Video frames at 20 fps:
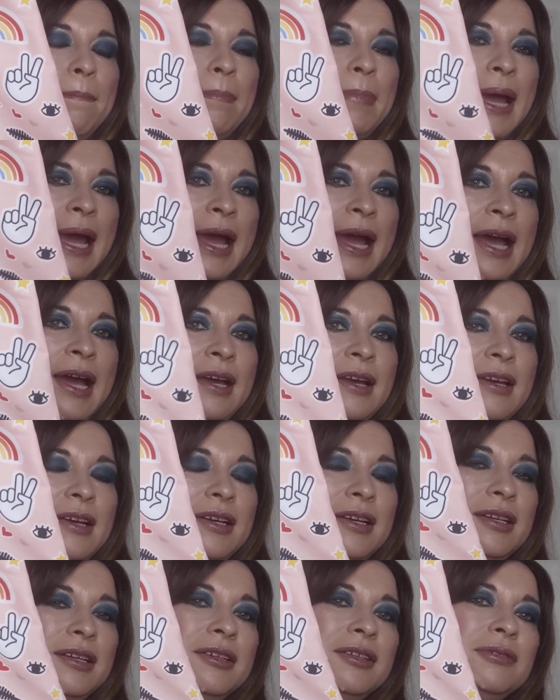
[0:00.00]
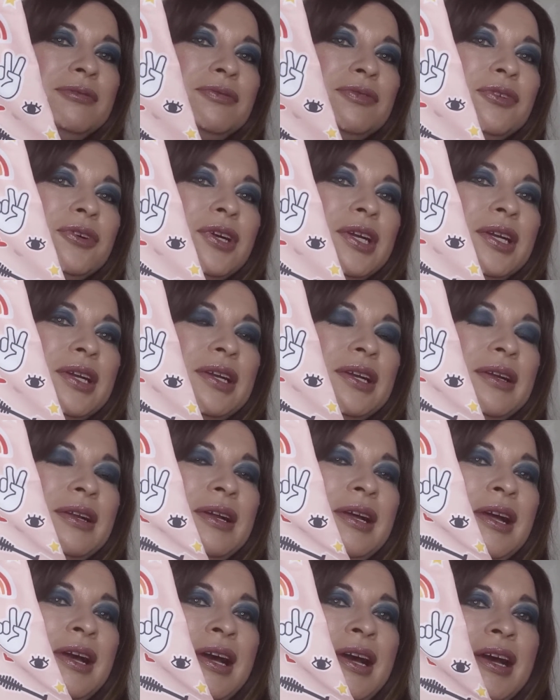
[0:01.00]
bag for
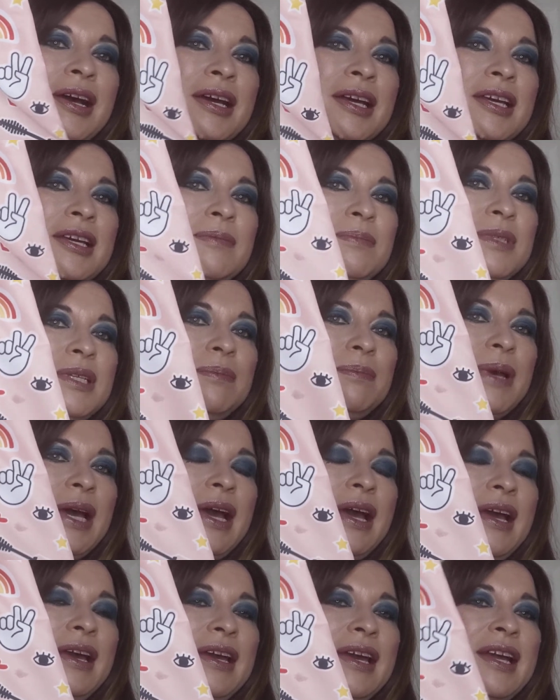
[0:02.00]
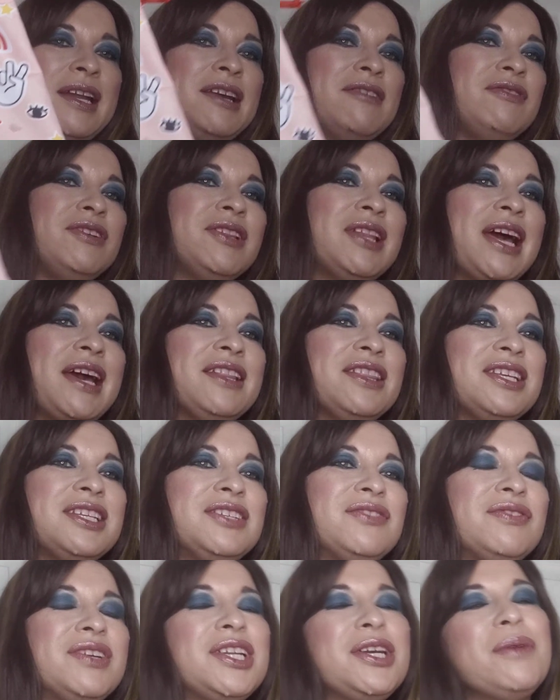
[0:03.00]
uh, Ipsy bag and if you like
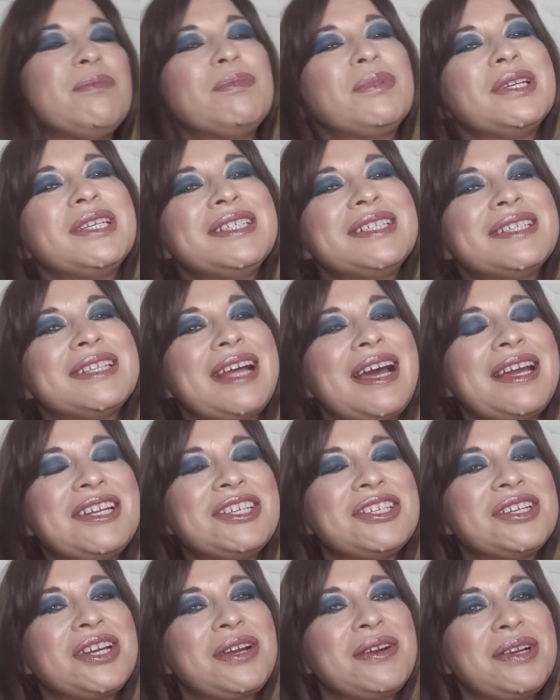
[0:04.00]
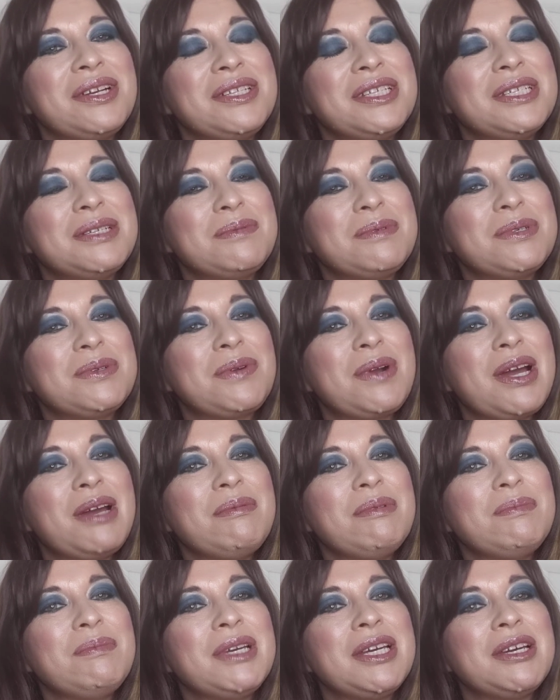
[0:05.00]
this video please like share and
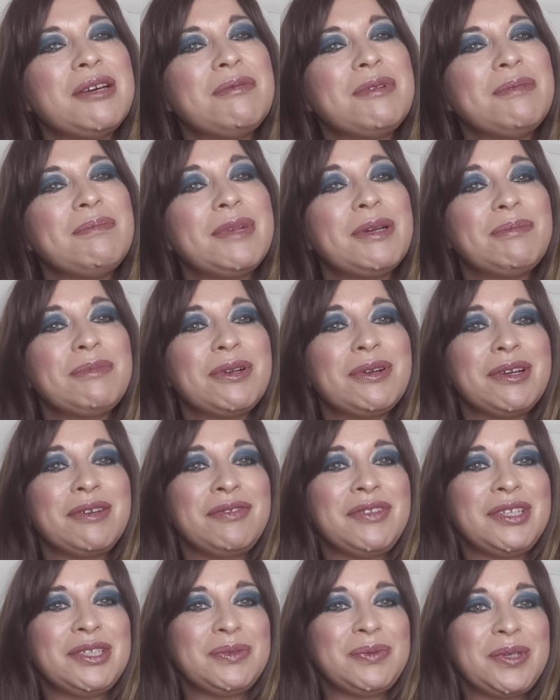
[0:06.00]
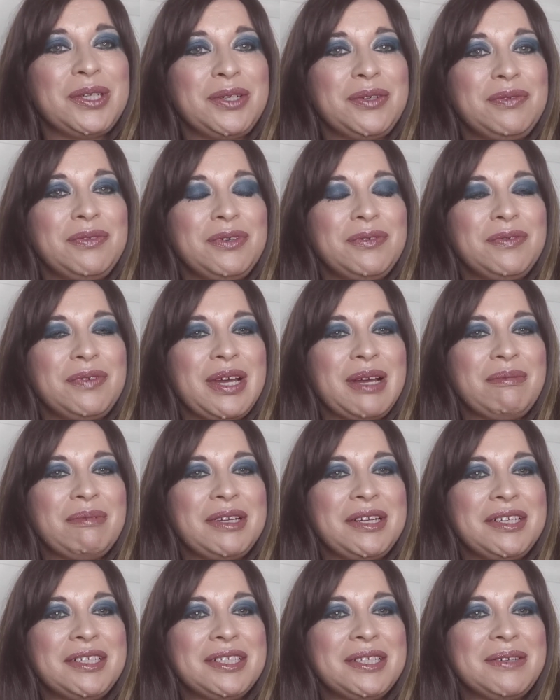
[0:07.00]
subscribe and become a member of this wonderful
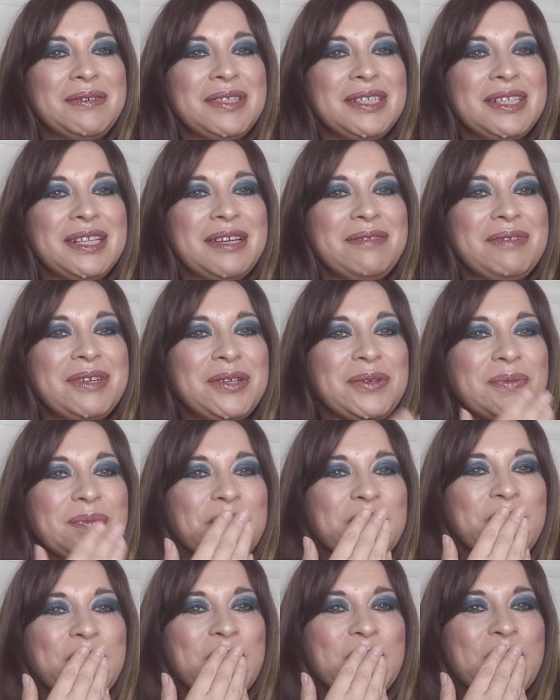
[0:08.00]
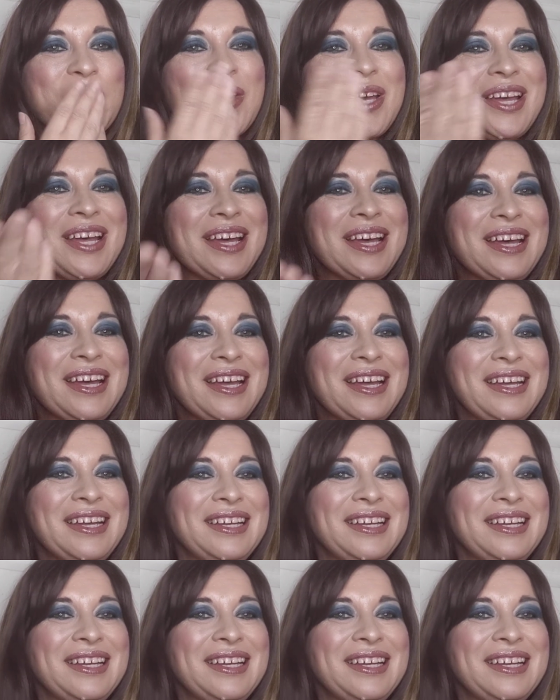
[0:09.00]
family and as always love you Mwah.